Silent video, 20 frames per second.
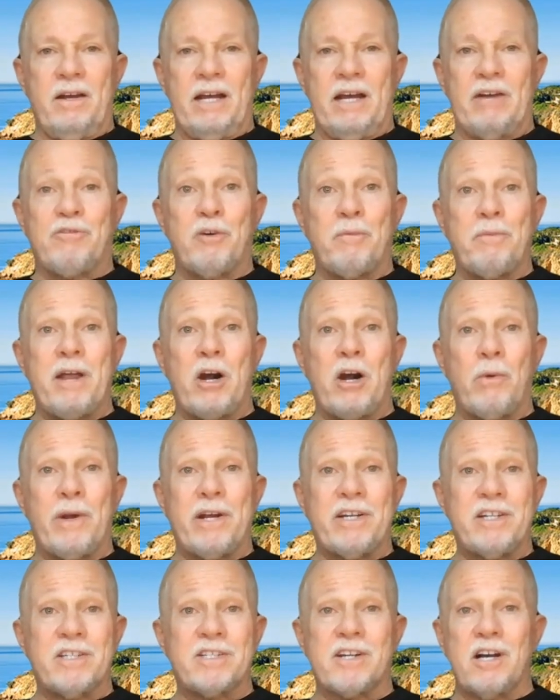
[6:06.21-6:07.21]
And from there, we
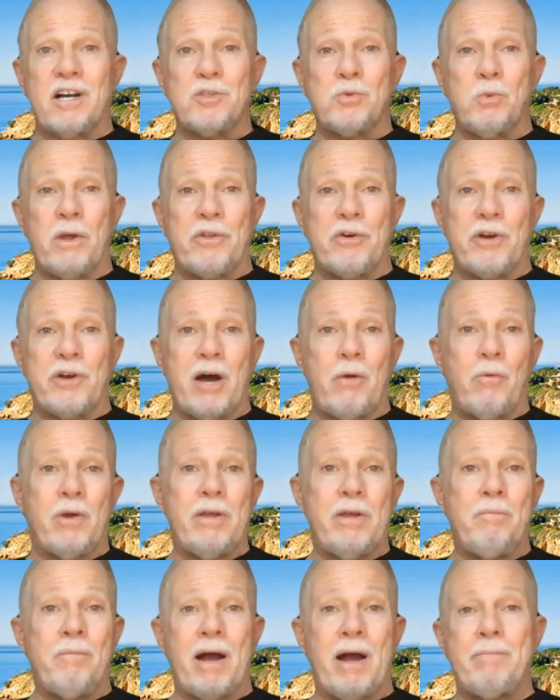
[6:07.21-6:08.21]
can discuss whether or not
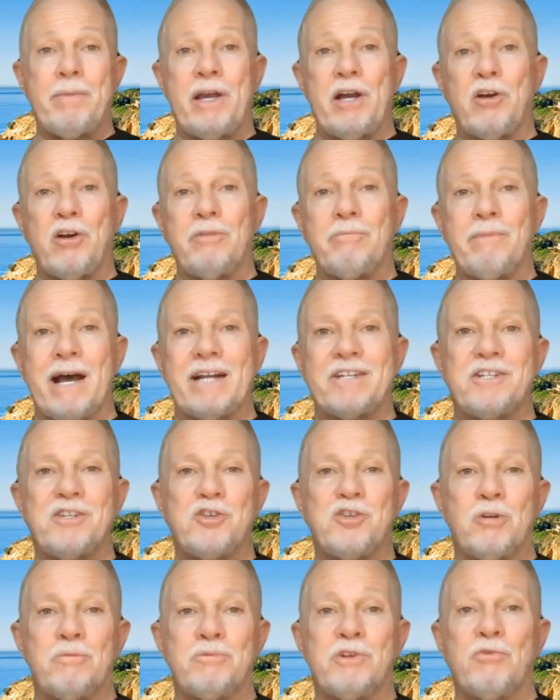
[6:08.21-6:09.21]
we might be a good match in
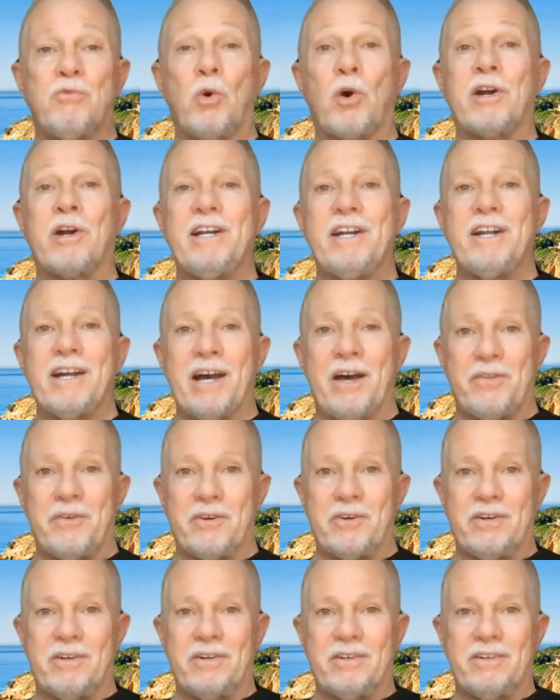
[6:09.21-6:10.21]
terms of working together.
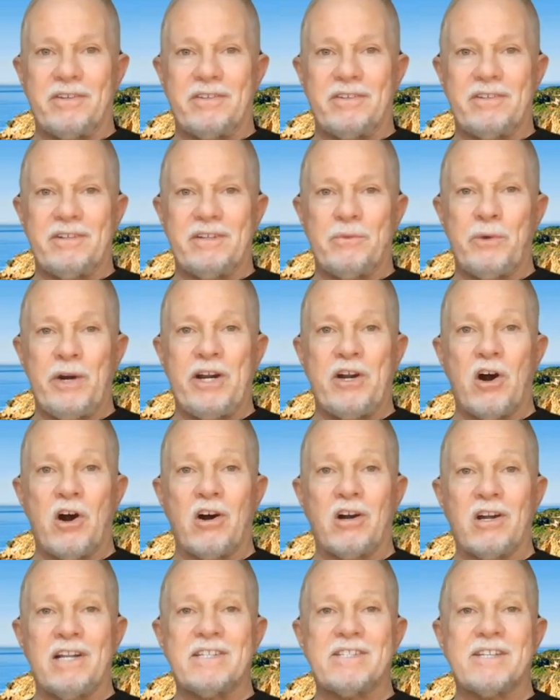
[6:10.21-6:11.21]

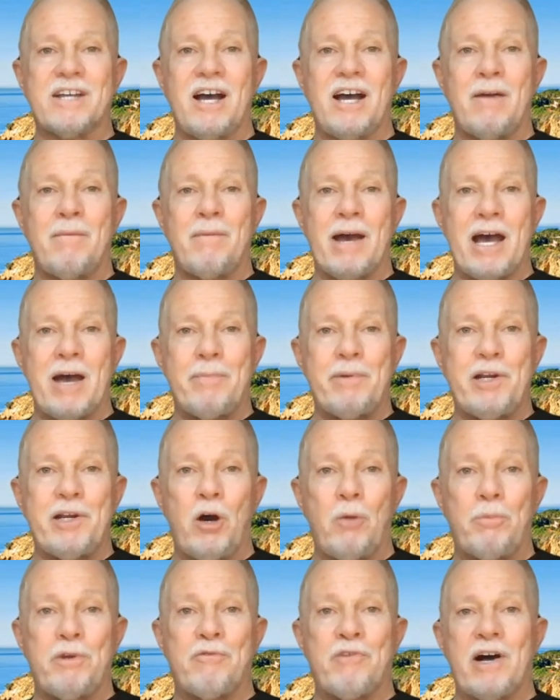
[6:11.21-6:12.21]
Regardless, I am happy to
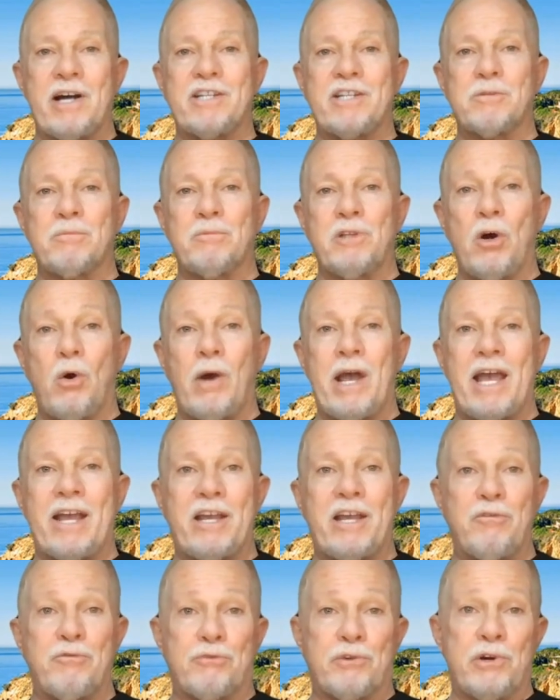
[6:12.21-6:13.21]
help you find some
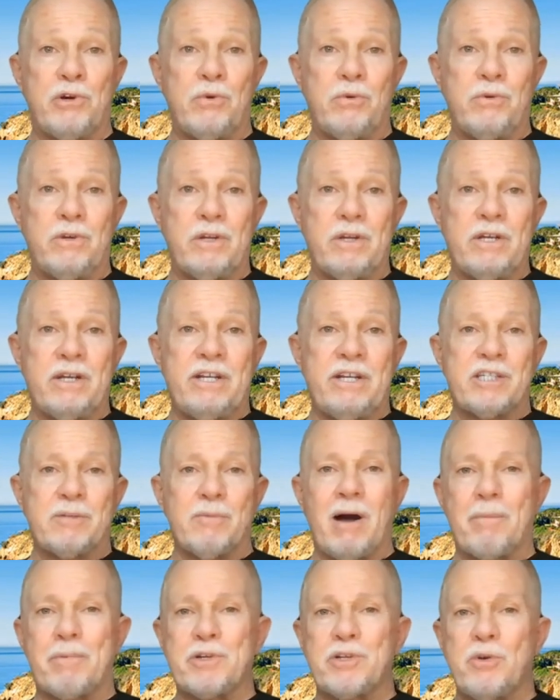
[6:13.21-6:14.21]
low-hanging fruit, some
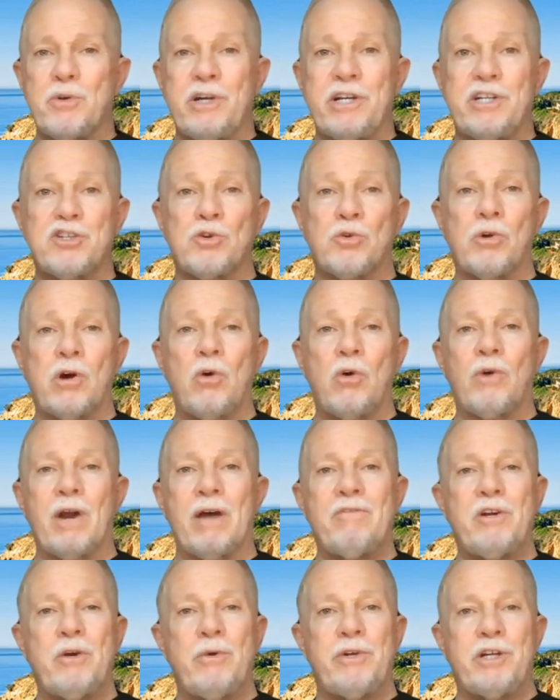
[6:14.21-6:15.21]
opportunities to grow
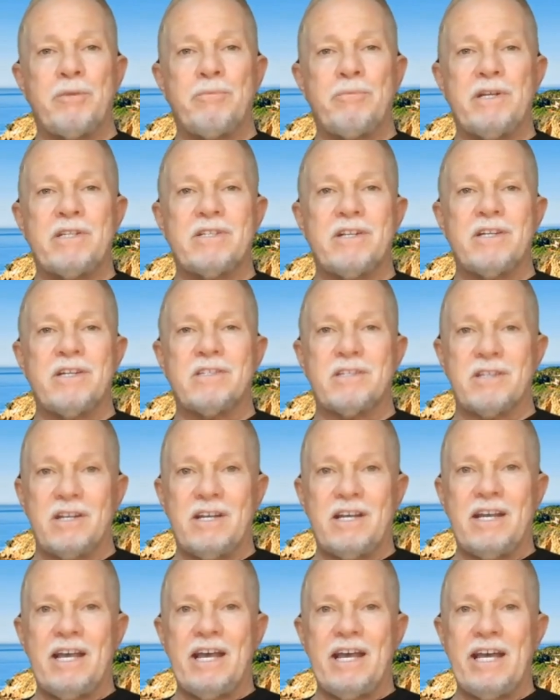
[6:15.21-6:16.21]
revenue in your business,
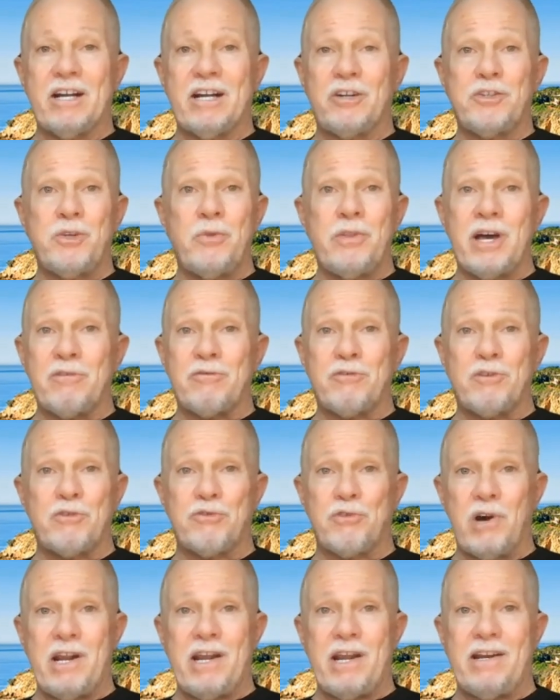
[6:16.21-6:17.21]
and I'll do that for
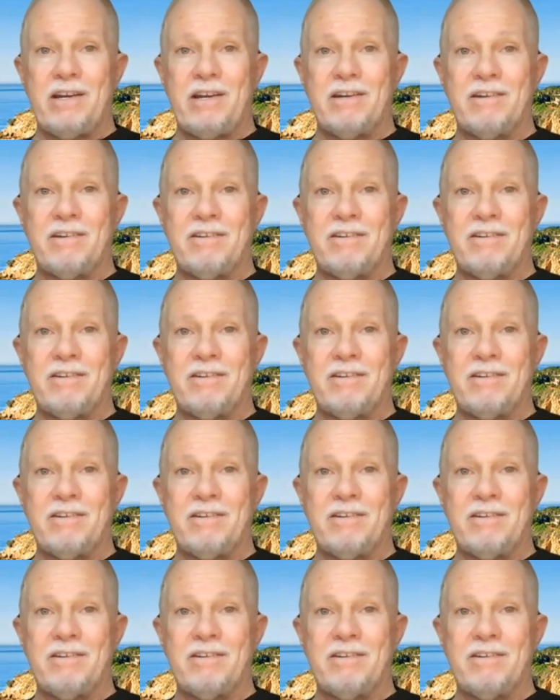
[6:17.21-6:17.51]
free.